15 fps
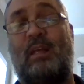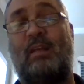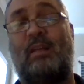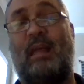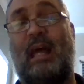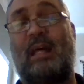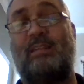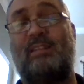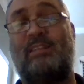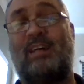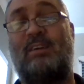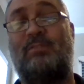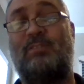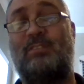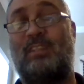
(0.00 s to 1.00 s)
that
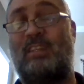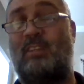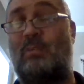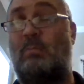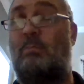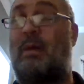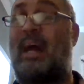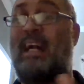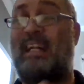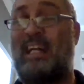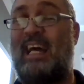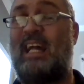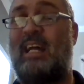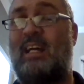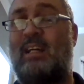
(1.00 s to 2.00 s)
stuff is either
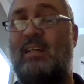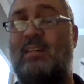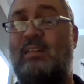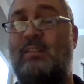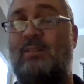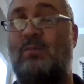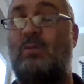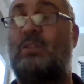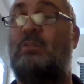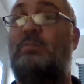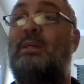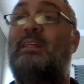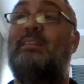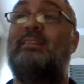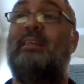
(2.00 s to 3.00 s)
magnetic, which
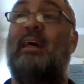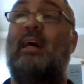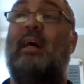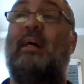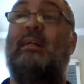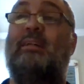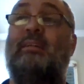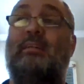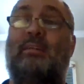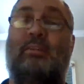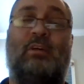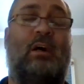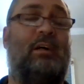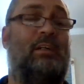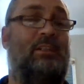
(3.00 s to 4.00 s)
means that you're
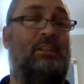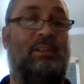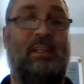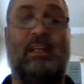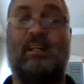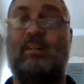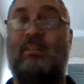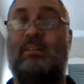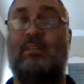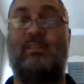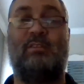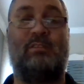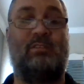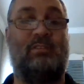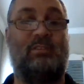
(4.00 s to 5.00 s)
talking your
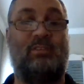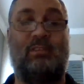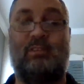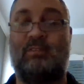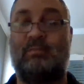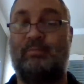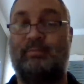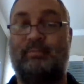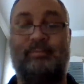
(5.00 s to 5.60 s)
nickels, your